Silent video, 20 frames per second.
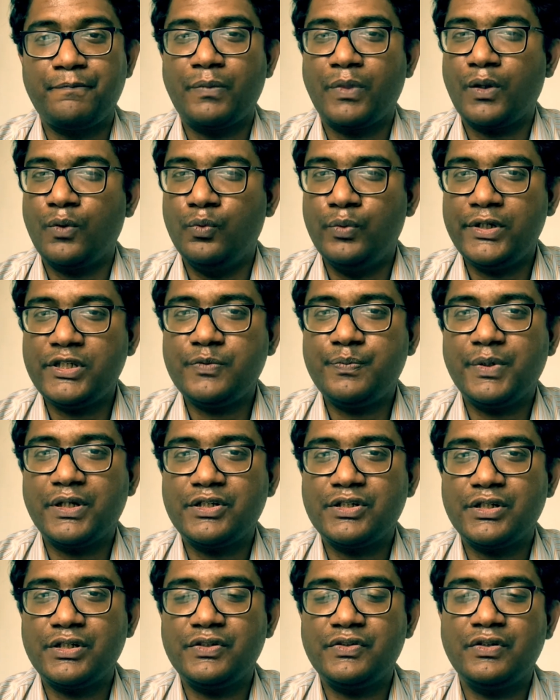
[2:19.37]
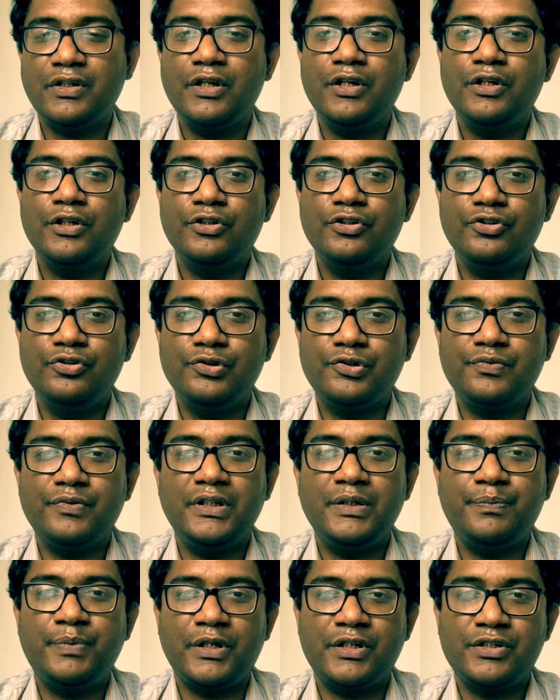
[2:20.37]
Which pictures? Usually
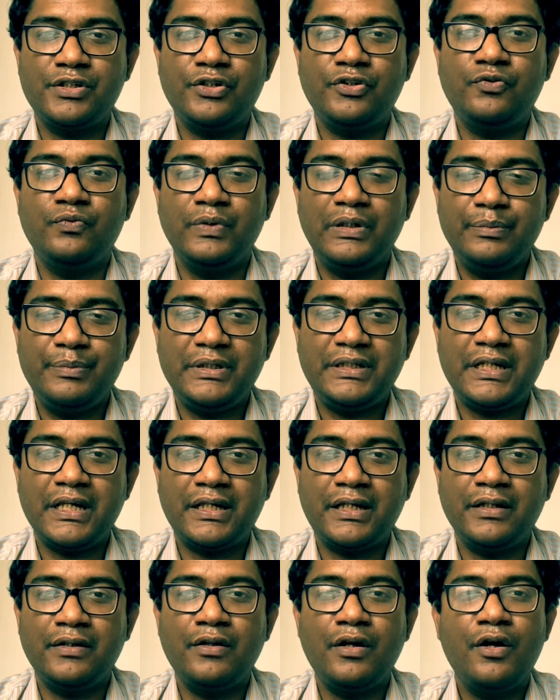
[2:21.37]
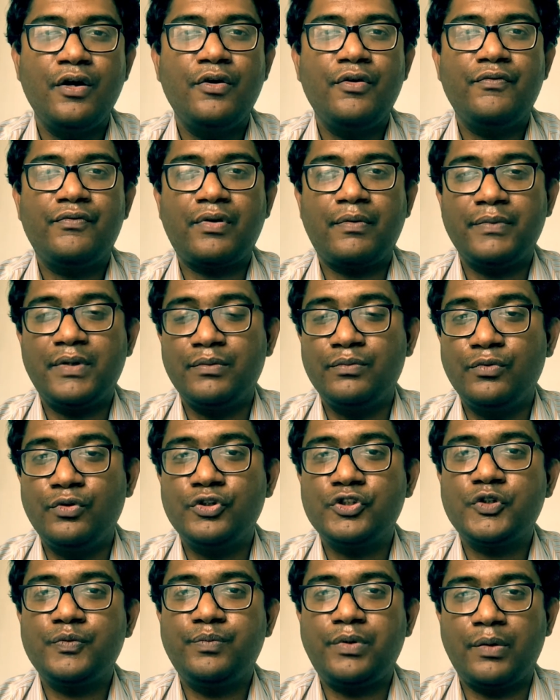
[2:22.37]
pictures will be taken from the
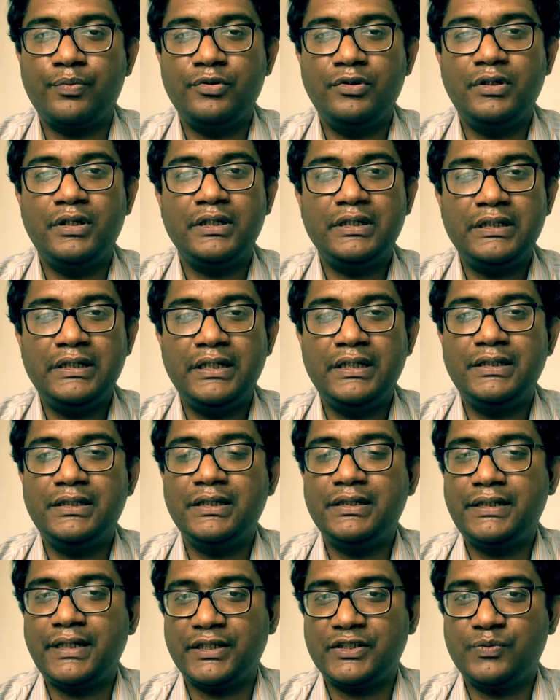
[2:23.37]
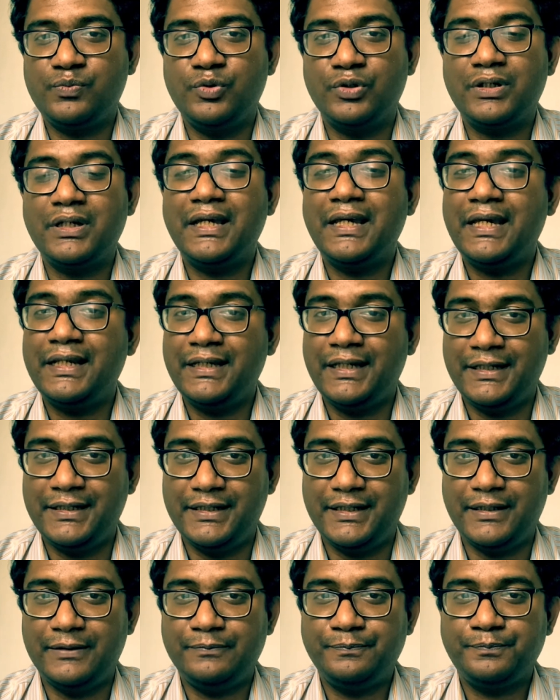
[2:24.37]
most popular ENT textbook in
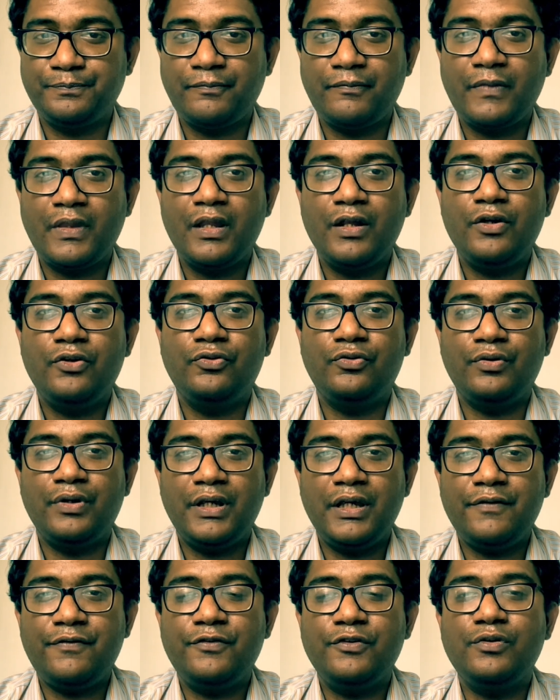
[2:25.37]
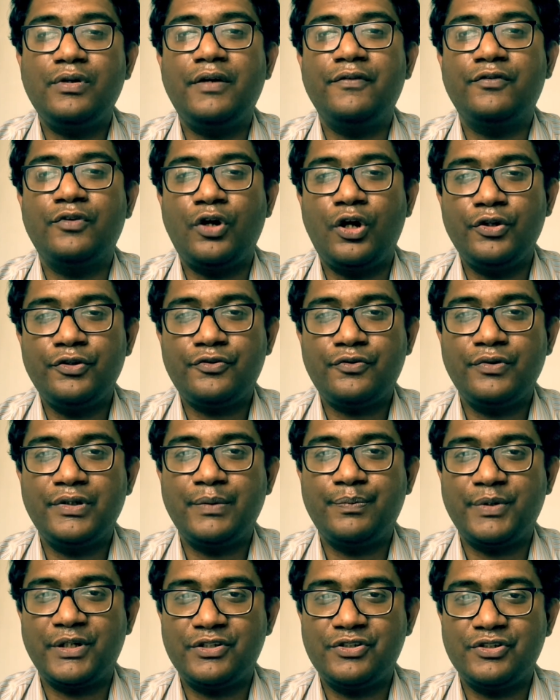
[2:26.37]
India. So if you have gone through the
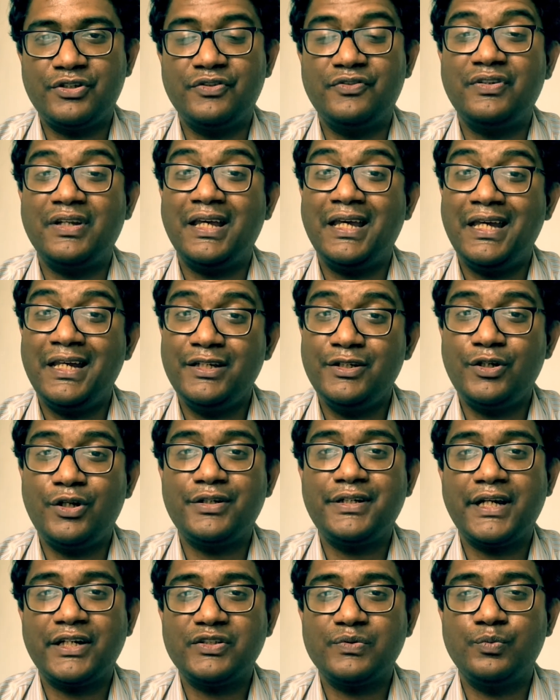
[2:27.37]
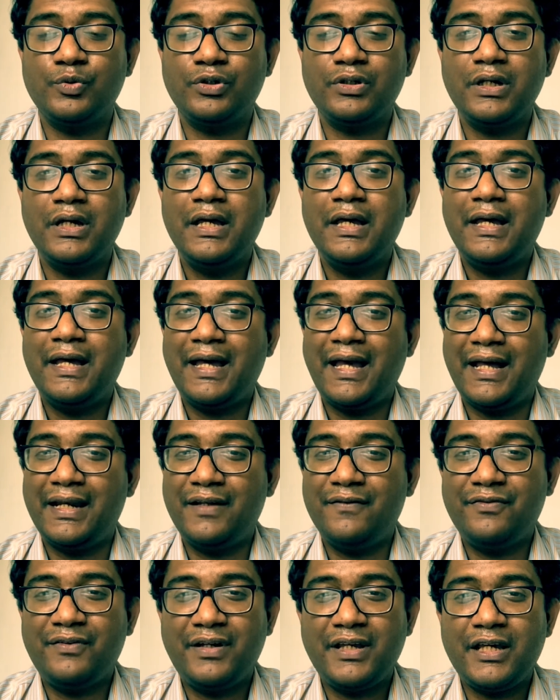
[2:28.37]
pictures in your textbook and
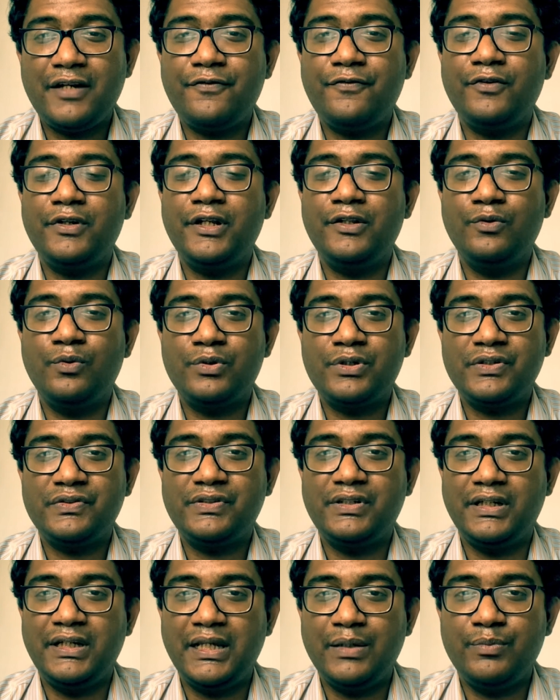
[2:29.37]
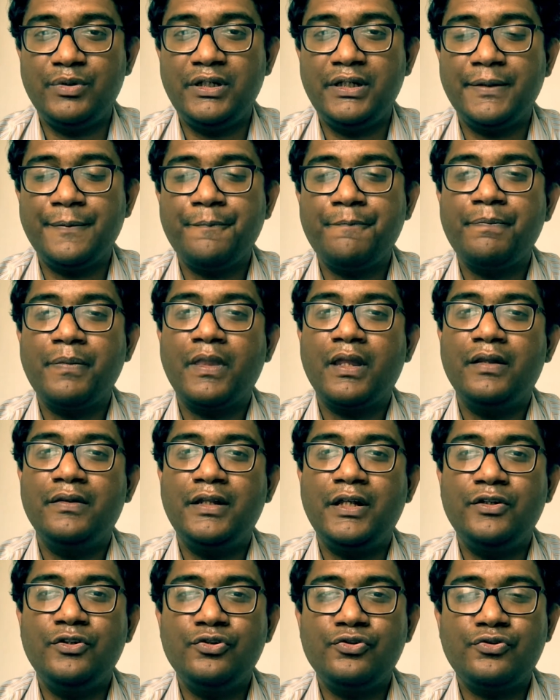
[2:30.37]
have carefully noticed the labeling,
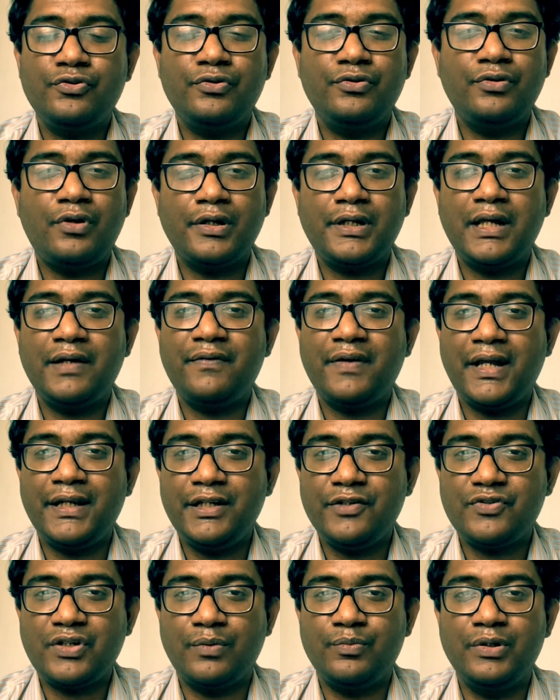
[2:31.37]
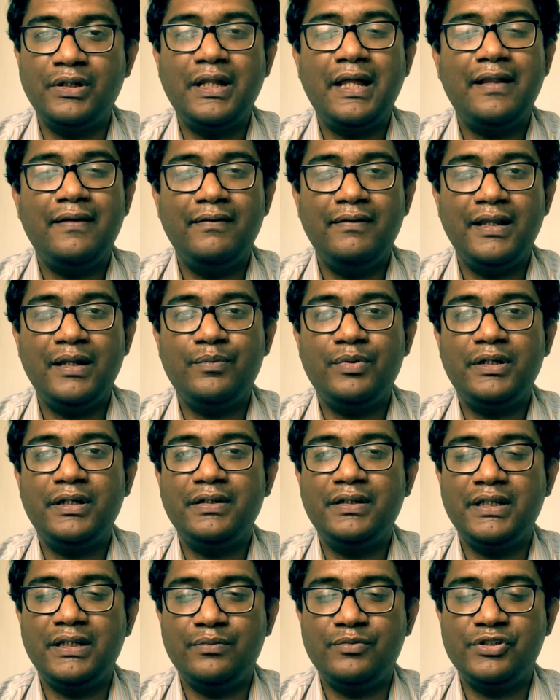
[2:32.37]
then you should not have any trouble labeling
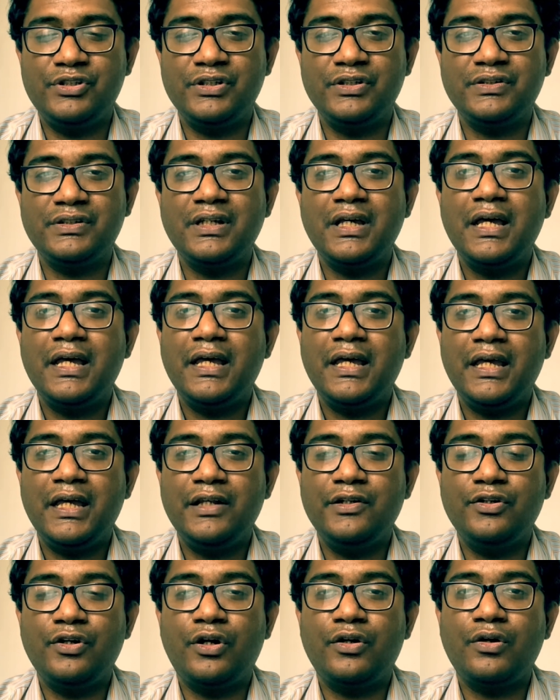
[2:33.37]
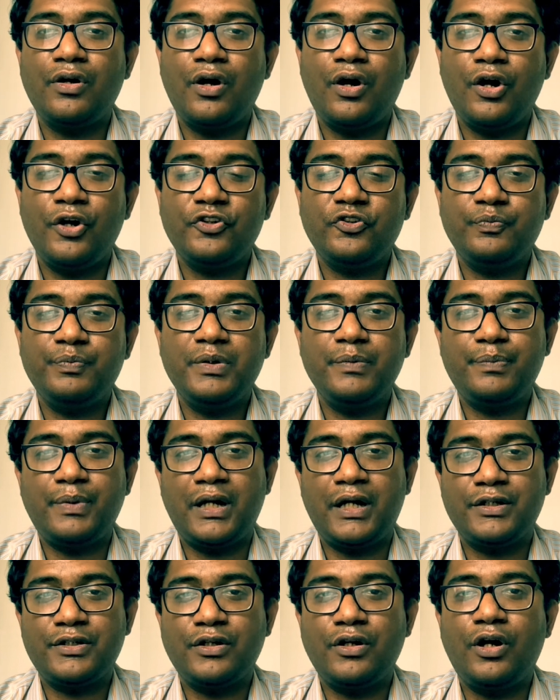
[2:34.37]
the images in your OSPE
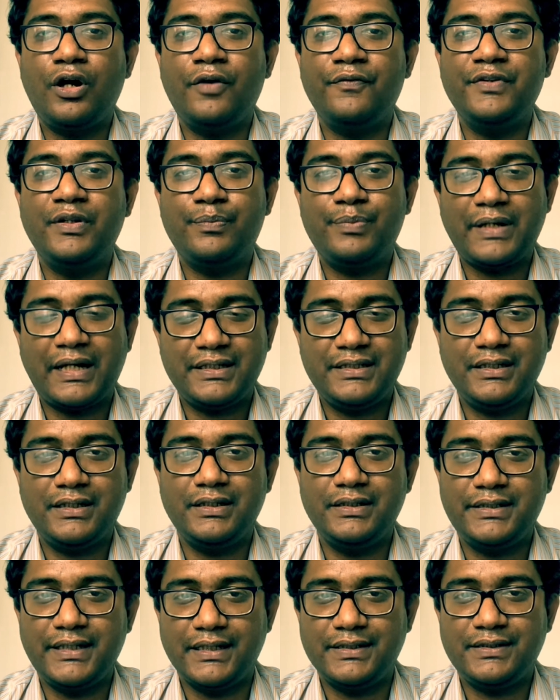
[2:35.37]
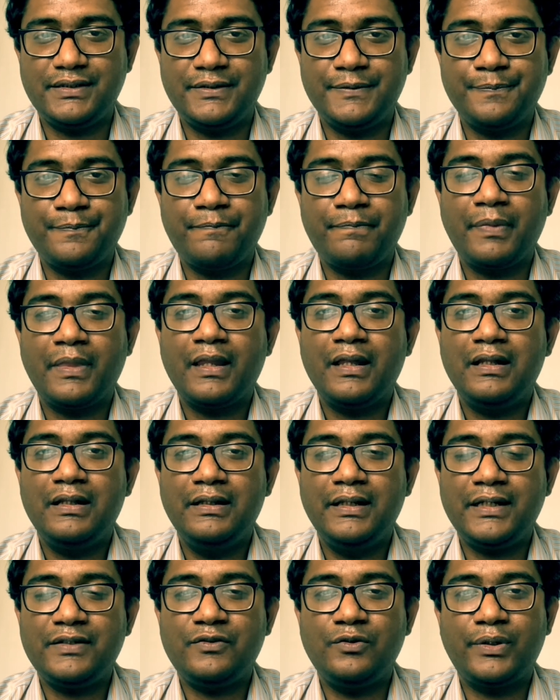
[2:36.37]
part of the practical test.
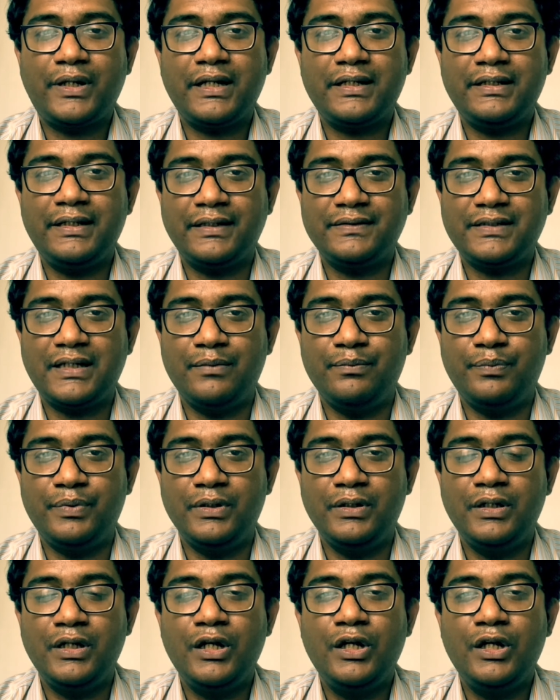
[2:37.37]
Let's look at an example.